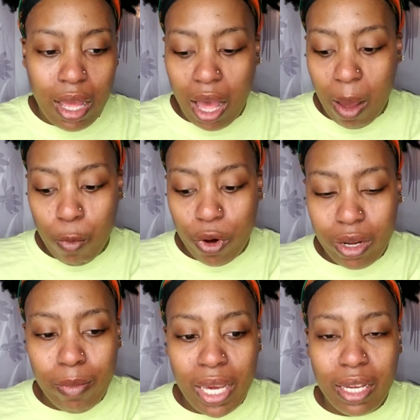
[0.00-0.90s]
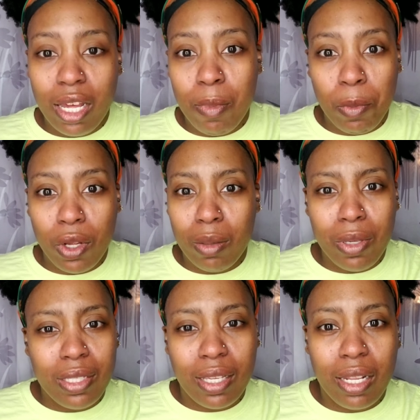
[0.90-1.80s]
I'm wearing makeup. I'm going to
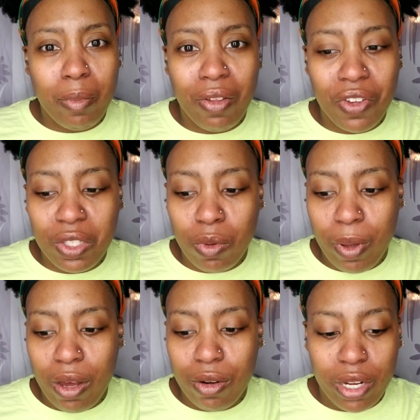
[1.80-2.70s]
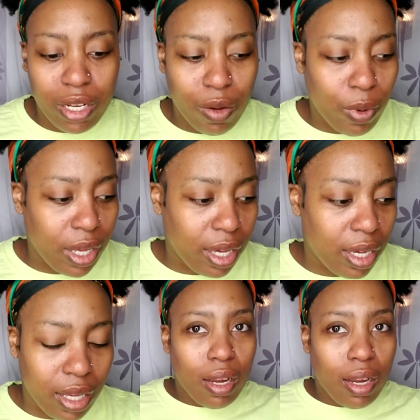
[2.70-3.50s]
be setting my face with powder anyway.